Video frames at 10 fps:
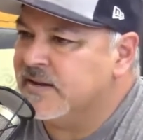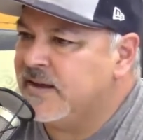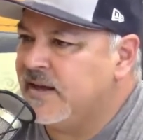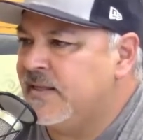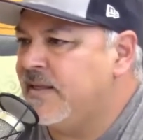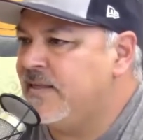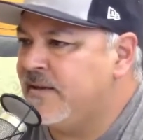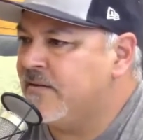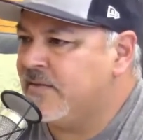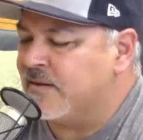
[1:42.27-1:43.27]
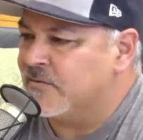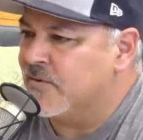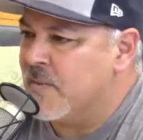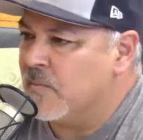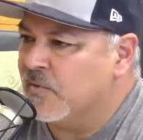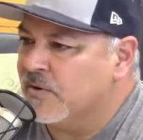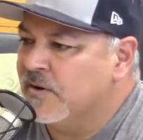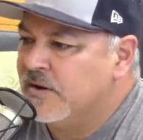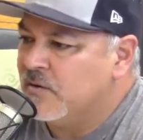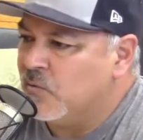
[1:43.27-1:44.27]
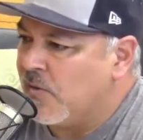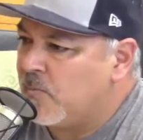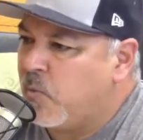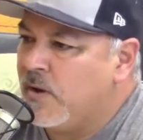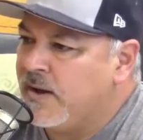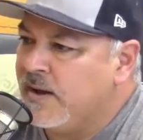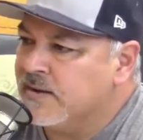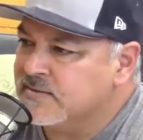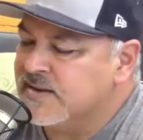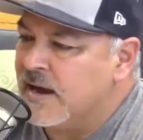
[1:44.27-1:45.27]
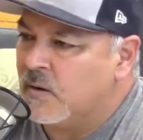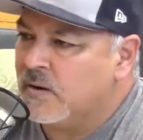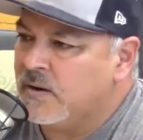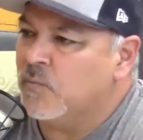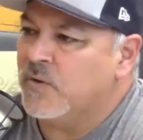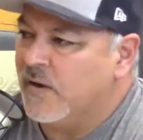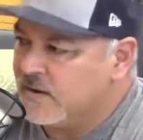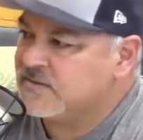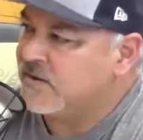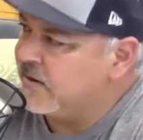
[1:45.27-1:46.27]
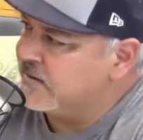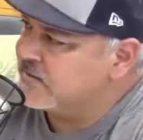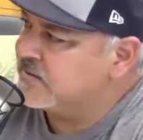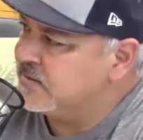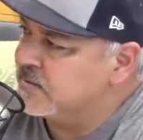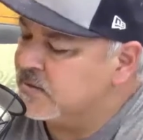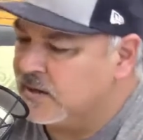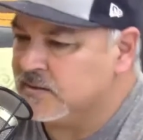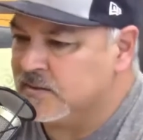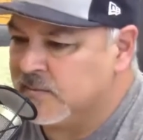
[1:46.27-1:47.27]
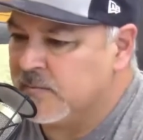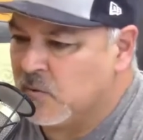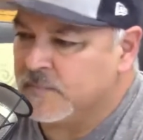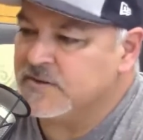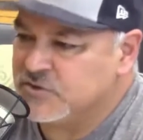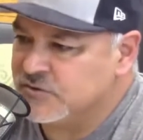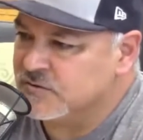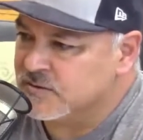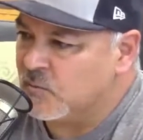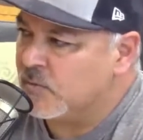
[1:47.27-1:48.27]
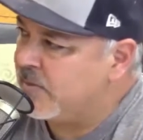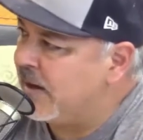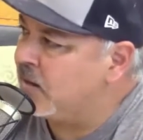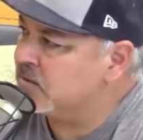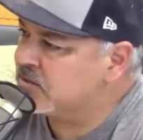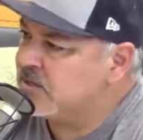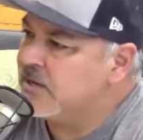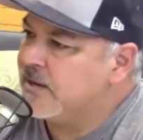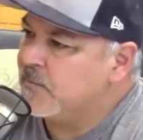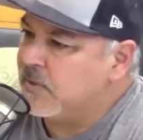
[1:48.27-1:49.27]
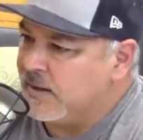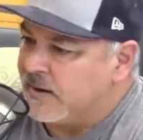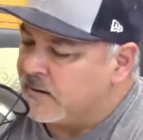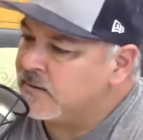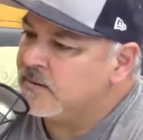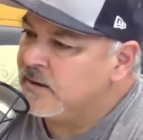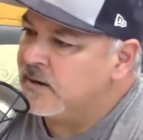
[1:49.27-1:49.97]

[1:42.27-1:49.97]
And the other thing to remember with Puig is now we are starting to see a little bit more mature, more polished player.